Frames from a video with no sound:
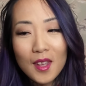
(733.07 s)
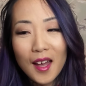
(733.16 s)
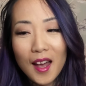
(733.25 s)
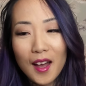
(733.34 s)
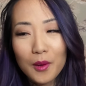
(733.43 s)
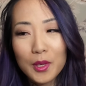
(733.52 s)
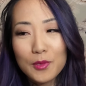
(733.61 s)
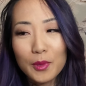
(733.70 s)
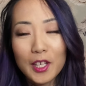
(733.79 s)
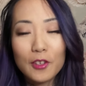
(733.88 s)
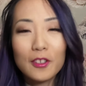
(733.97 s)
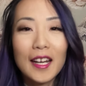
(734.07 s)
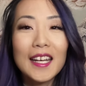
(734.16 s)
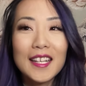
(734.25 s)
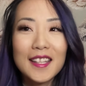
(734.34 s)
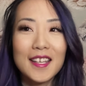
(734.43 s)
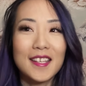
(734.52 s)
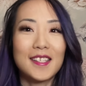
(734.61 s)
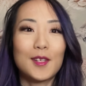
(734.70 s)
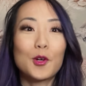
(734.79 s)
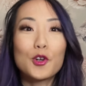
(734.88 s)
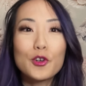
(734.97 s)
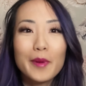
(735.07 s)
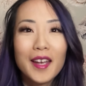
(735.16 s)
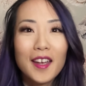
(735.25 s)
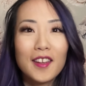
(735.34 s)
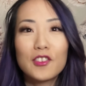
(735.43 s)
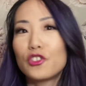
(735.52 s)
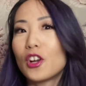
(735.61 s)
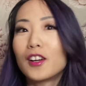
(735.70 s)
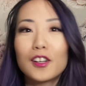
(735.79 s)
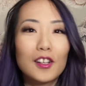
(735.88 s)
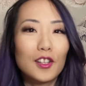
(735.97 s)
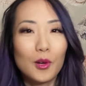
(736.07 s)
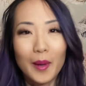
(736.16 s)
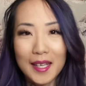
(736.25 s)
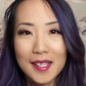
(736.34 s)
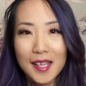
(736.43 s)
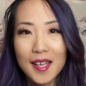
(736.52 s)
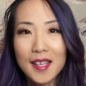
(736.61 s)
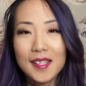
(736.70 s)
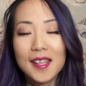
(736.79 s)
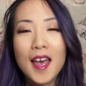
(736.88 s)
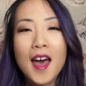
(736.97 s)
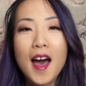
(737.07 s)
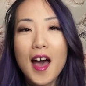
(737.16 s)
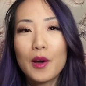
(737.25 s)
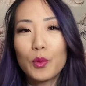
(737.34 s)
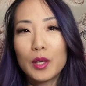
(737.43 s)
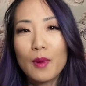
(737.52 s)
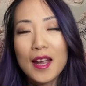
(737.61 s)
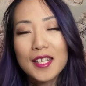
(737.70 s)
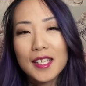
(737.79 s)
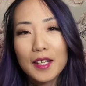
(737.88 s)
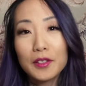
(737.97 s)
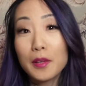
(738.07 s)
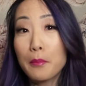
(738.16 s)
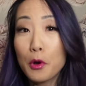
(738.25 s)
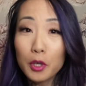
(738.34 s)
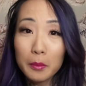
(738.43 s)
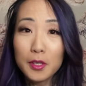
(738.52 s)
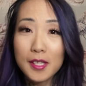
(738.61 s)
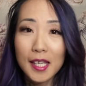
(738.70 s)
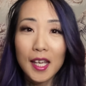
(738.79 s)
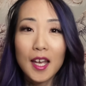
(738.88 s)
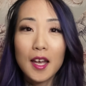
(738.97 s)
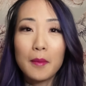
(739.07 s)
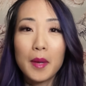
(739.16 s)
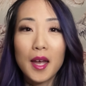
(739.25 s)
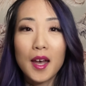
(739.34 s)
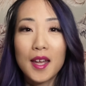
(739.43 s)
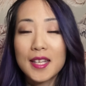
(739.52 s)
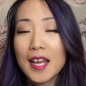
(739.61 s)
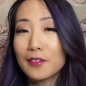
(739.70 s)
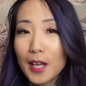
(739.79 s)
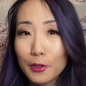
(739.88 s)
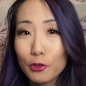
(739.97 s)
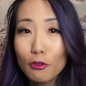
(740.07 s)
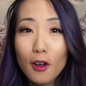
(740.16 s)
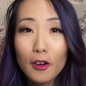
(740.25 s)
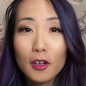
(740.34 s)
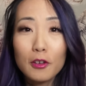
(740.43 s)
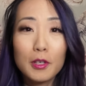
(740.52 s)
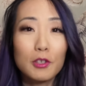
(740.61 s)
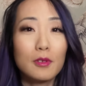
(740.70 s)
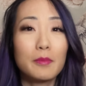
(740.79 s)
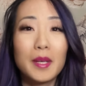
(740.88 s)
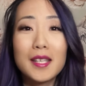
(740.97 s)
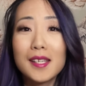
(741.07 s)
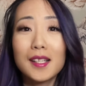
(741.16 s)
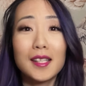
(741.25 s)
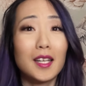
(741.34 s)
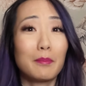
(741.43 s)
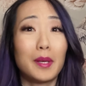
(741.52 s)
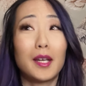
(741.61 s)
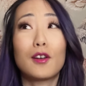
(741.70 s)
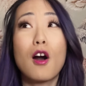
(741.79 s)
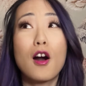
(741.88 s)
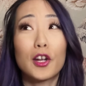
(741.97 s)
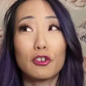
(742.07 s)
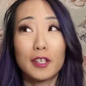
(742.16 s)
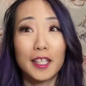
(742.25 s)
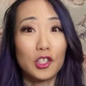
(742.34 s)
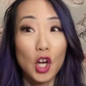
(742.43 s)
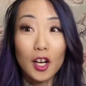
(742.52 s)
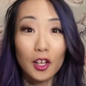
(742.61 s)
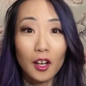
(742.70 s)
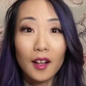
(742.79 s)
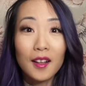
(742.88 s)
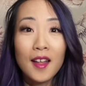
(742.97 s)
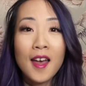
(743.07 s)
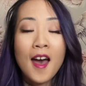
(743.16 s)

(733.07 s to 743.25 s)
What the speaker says: was we created this urban jungle oasis. We rented out the Mocha Museum in downtown Toronto, which was basically a big concrete jungle,